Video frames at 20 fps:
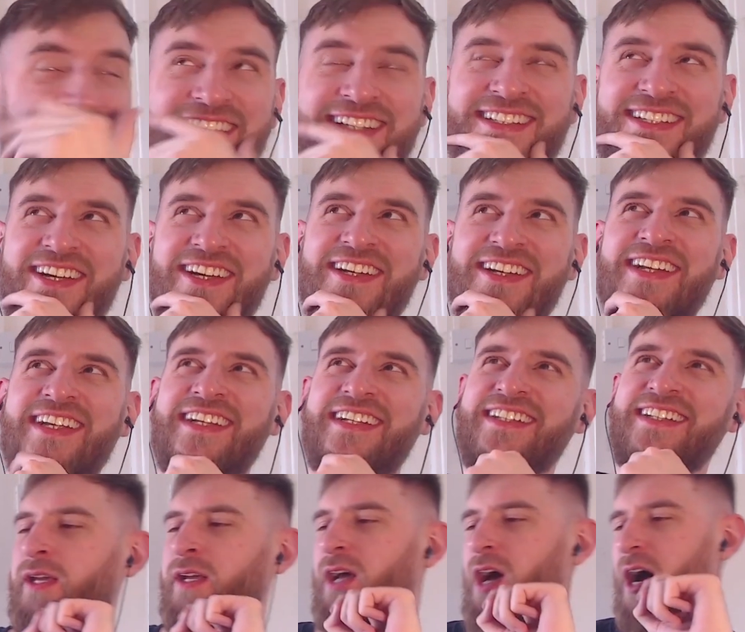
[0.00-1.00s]
It's good.
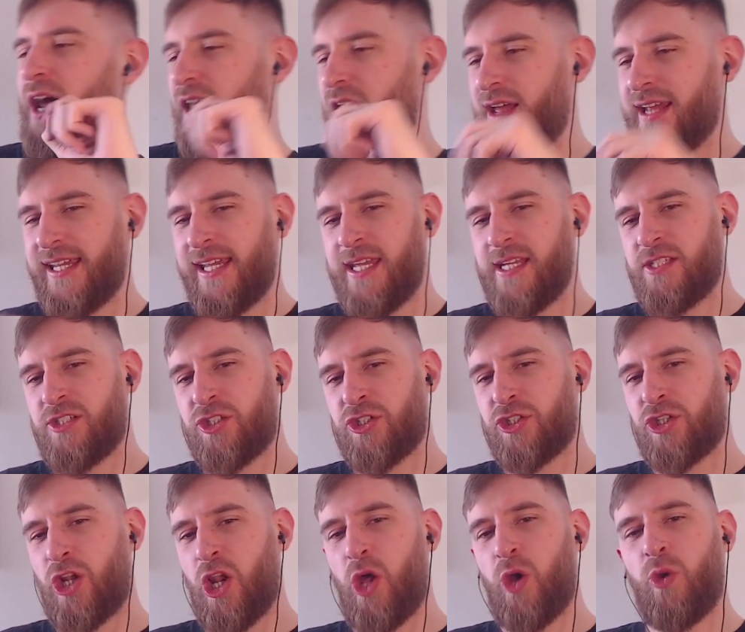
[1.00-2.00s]
I like his
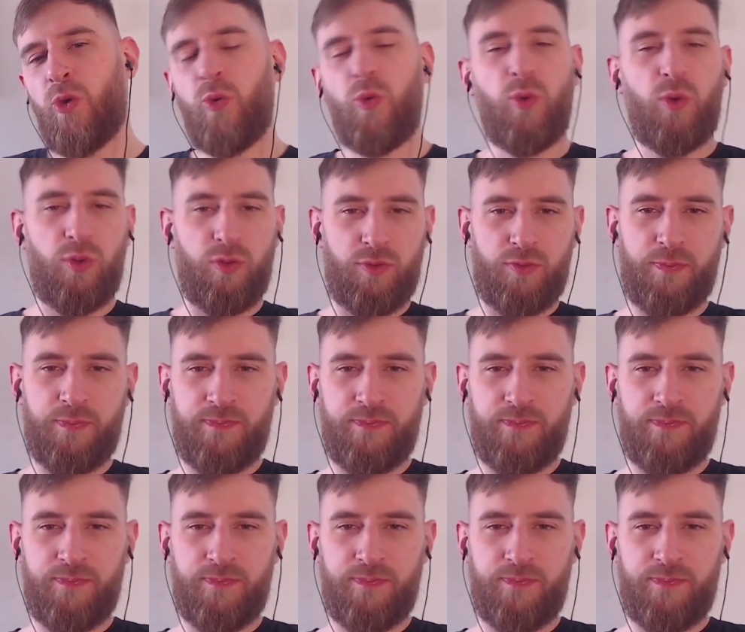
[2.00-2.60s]
slow,